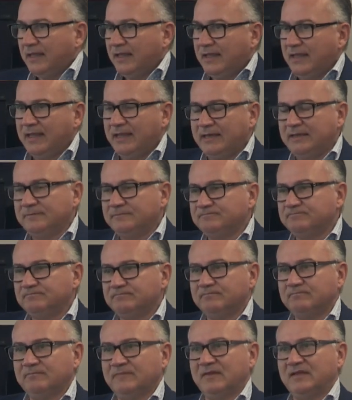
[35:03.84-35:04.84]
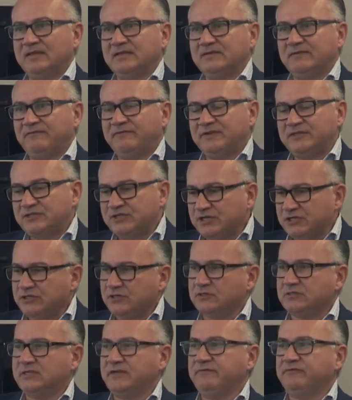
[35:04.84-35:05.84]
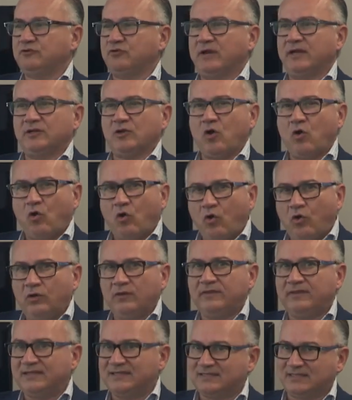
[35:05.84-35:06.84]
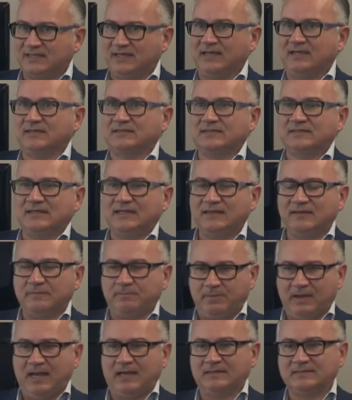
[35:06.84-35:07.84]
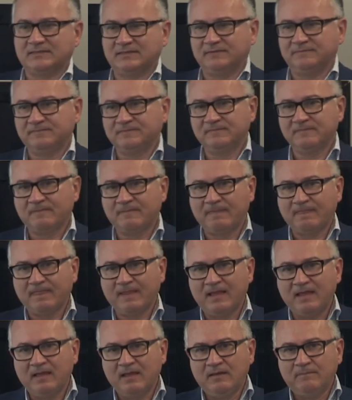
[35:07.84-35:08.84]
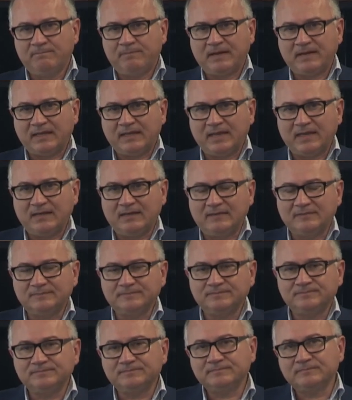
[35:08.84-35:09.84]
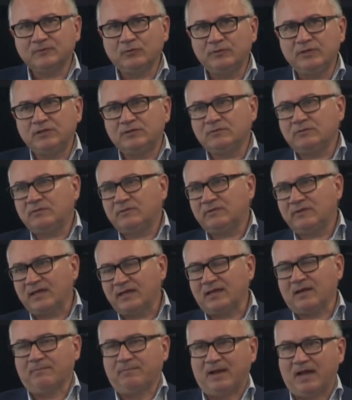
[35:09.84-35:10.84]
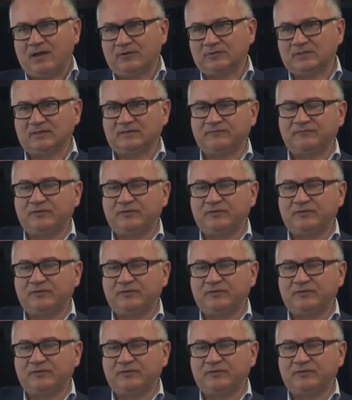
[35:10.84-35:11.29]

And physicians have tried all these things in the past. But again, we need to think about it.